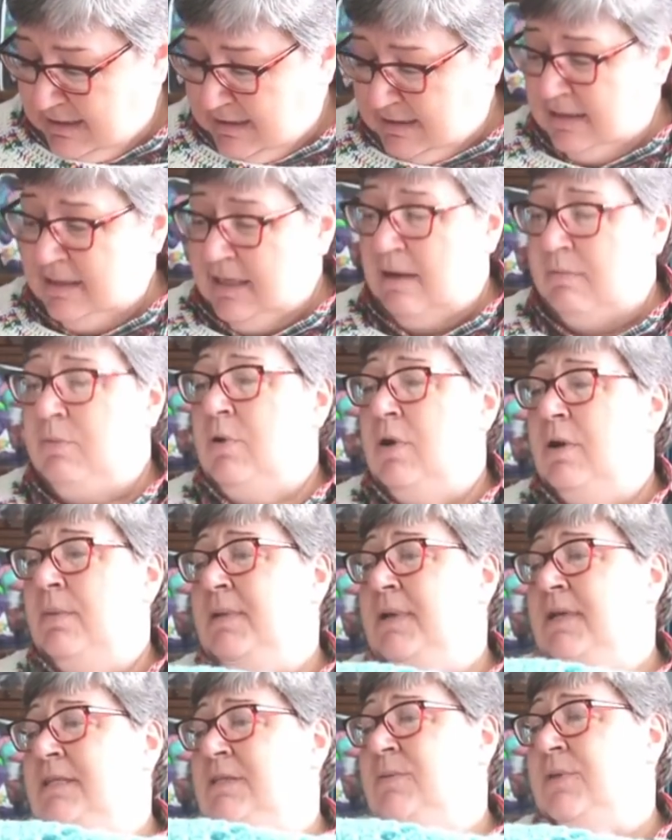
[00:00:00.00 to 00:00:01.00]
So yeah, I'm
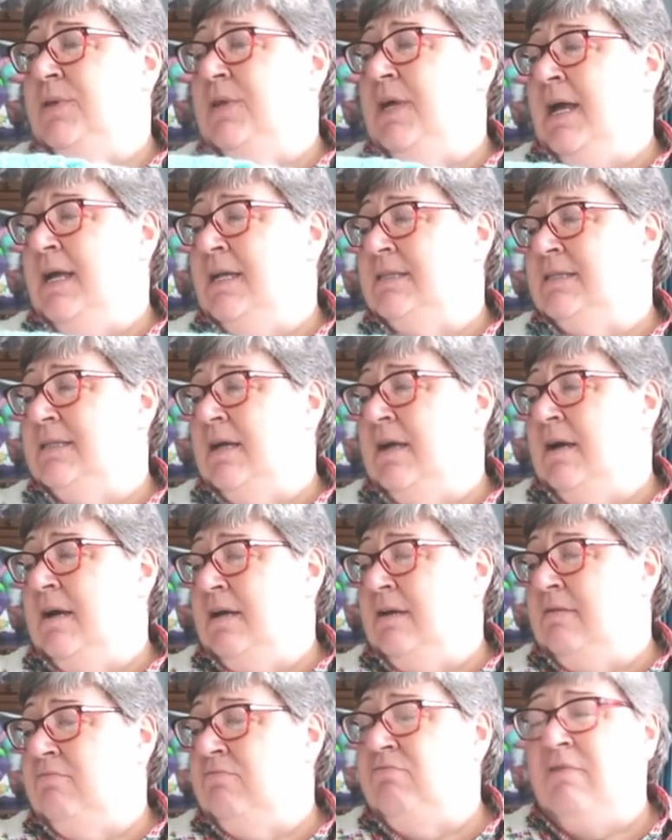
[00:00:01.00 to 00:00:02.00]
quite pleased with that.
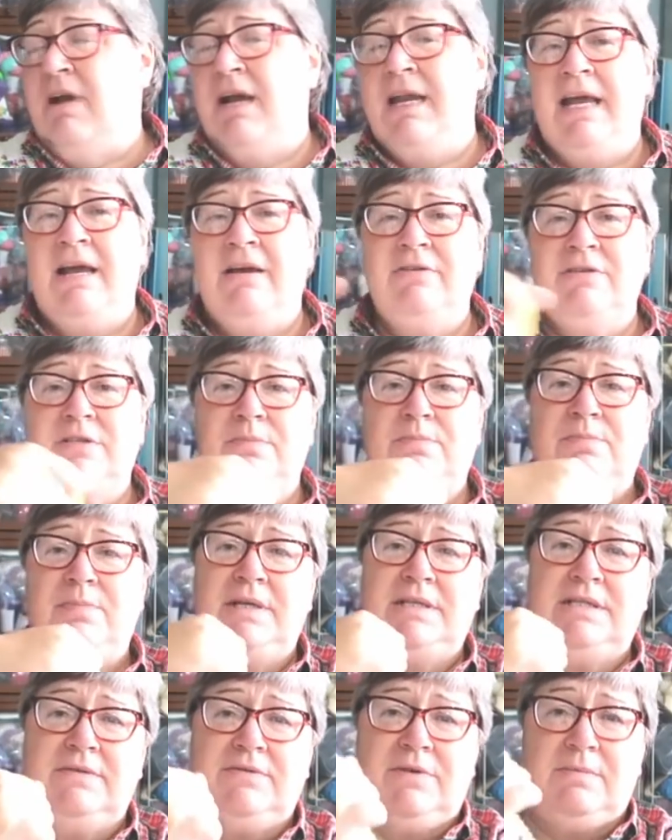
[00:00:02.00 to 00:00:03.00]
I ran out a
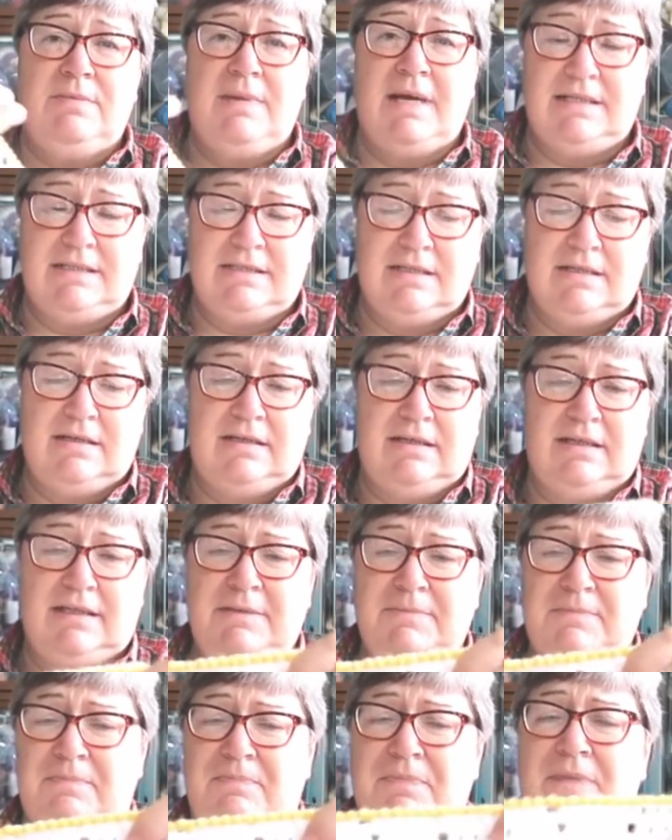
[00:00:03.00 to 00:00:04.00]
bit of the
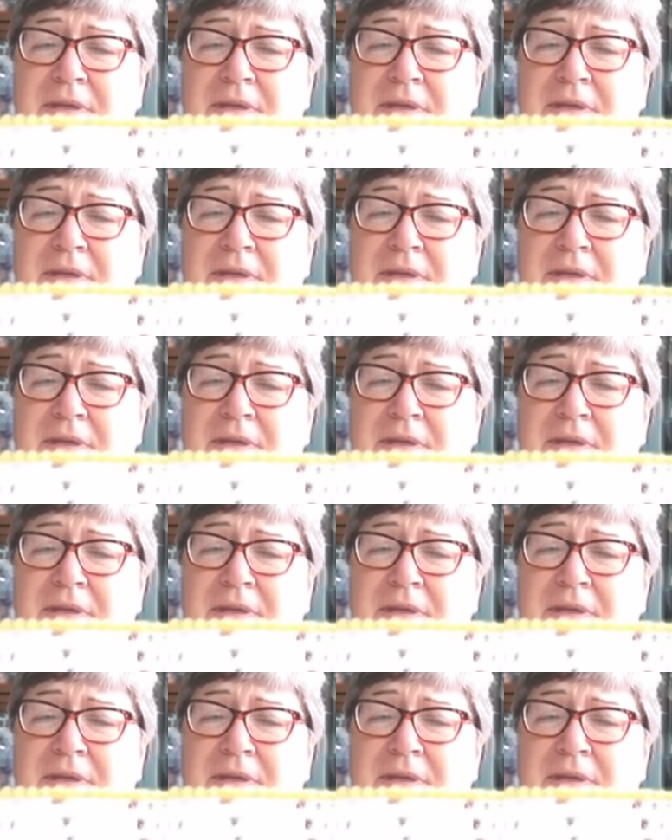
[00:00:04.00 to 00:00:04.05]
mandala,